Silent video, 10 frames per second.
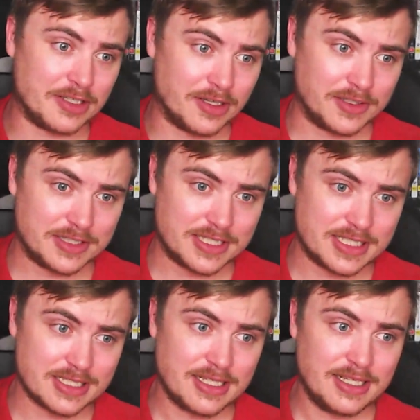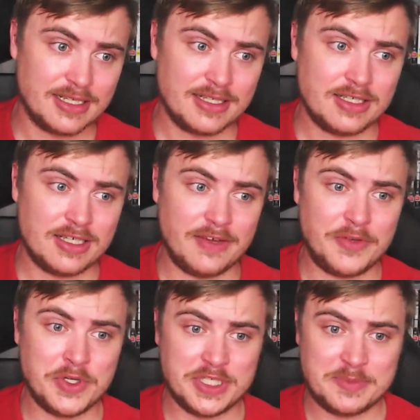Of
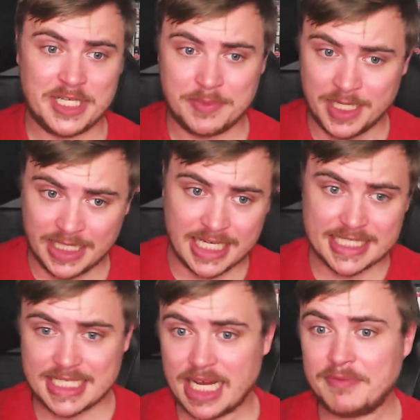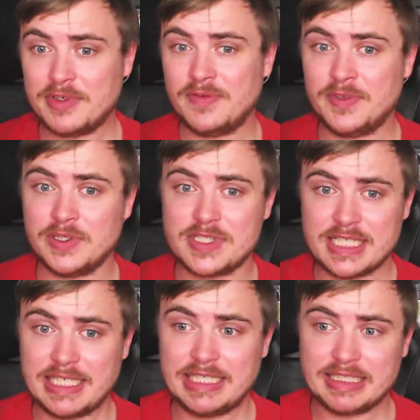course, being my last game for a full
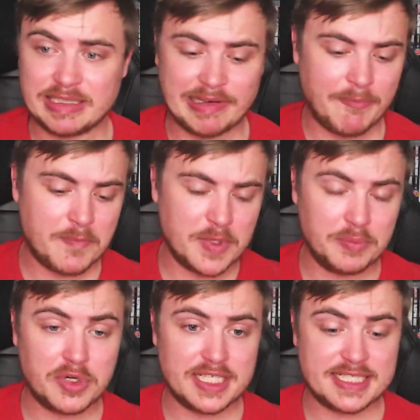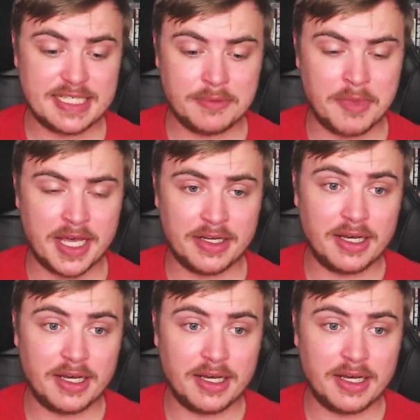set, the price didn't matter.